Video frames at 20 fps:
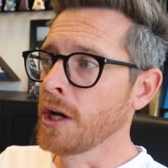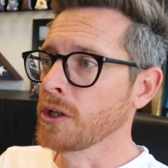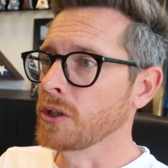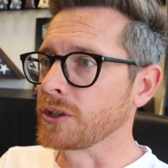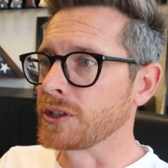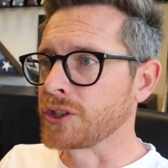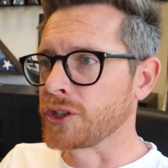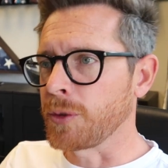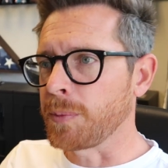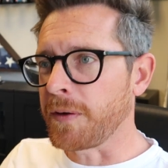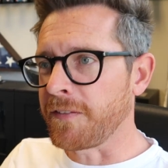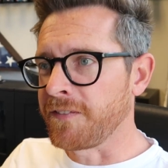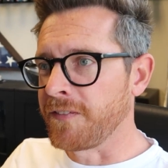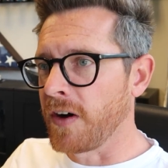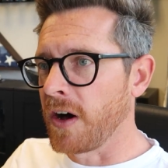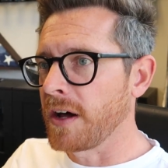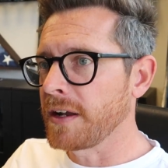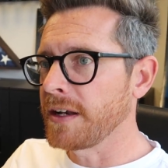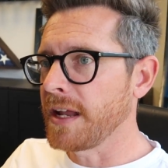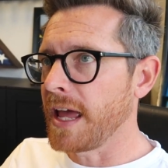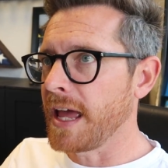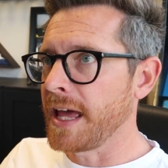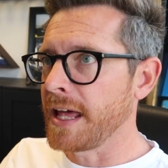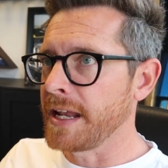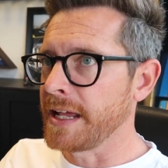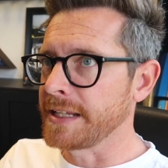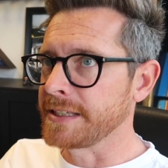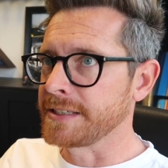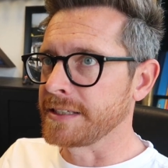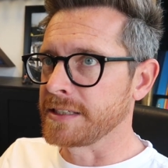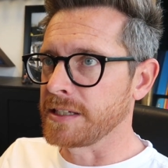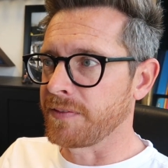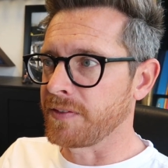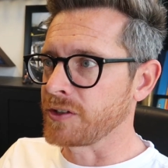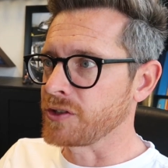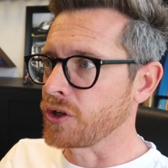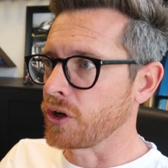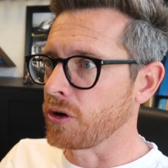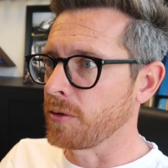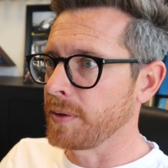So it's super fun, and it's a
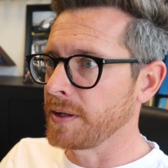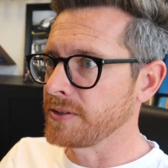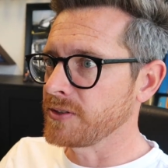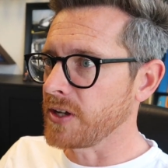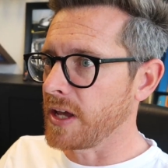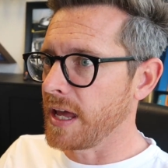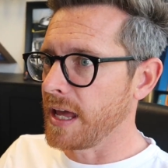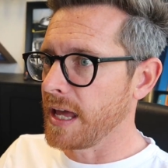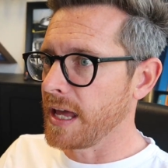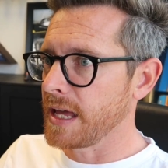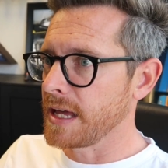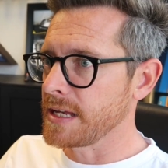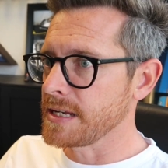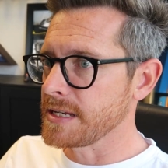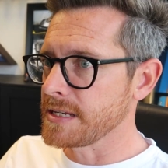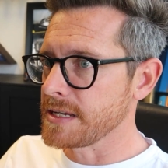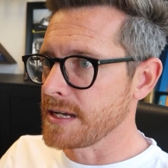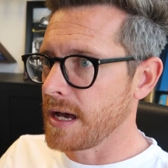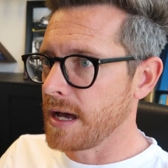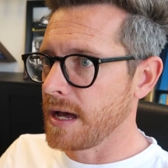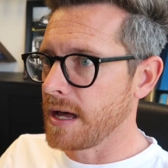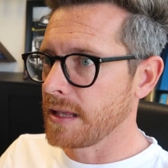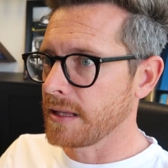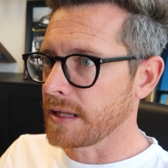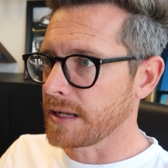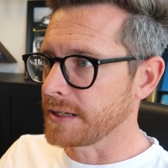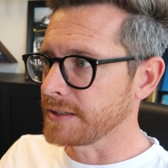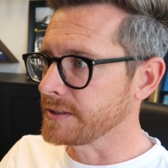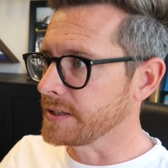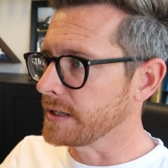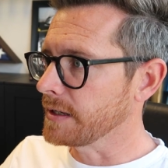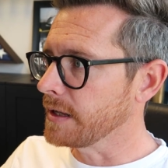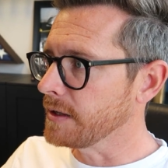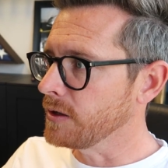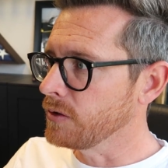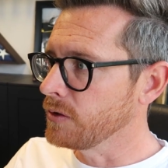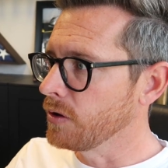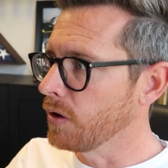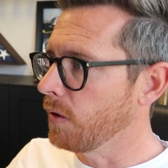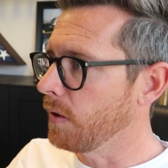different tournament, and like I said,
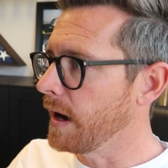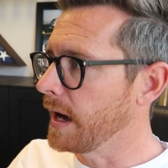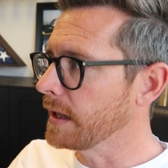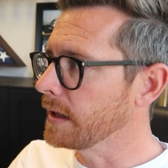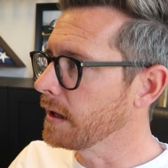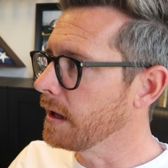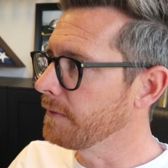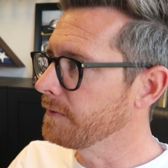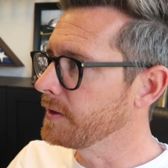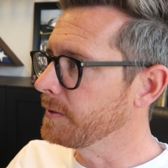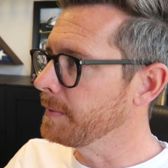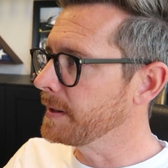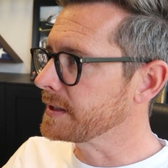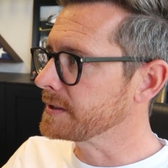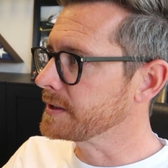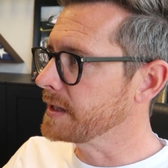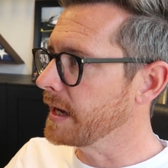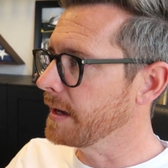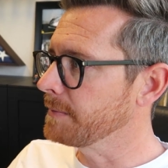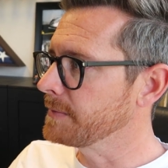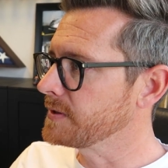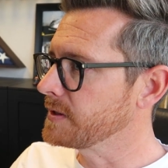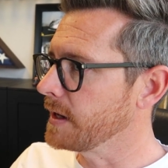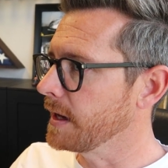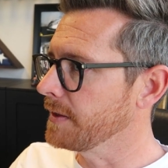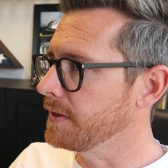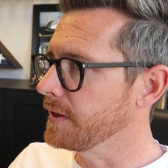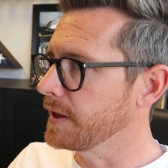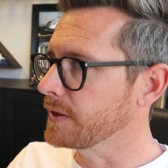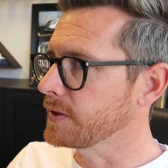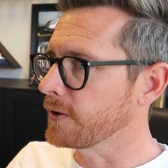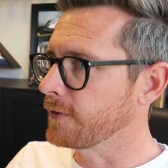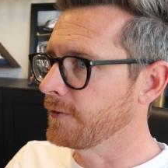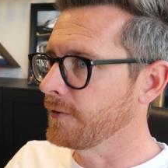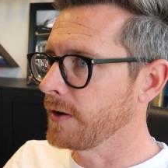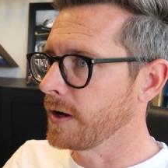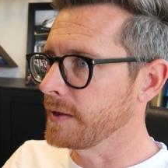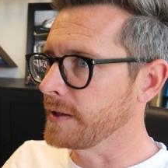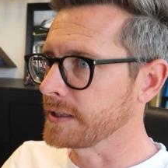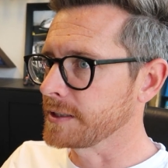you know I love the mixed games. I think they're fun.